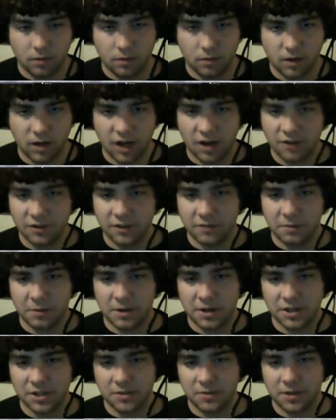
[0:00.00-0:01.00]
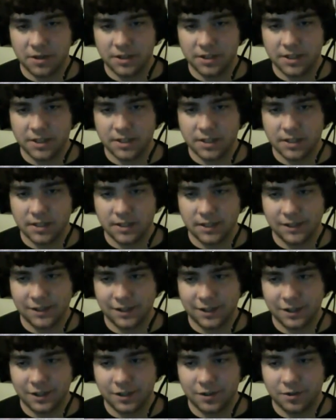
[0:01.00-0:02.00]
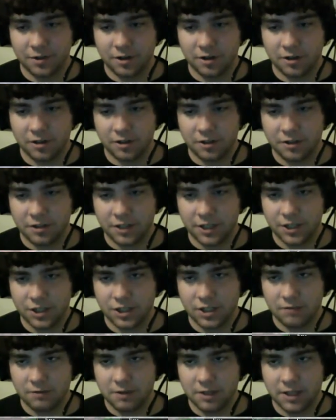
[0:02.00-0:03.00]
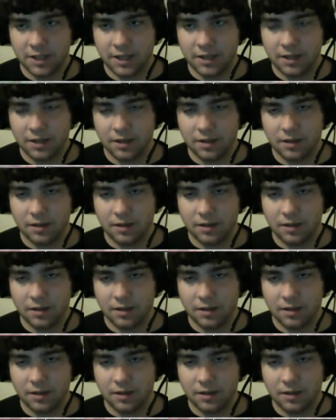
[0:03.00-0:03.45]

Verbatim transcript: I don't think we actually want these, because that's like I go to our colonial nation that we like.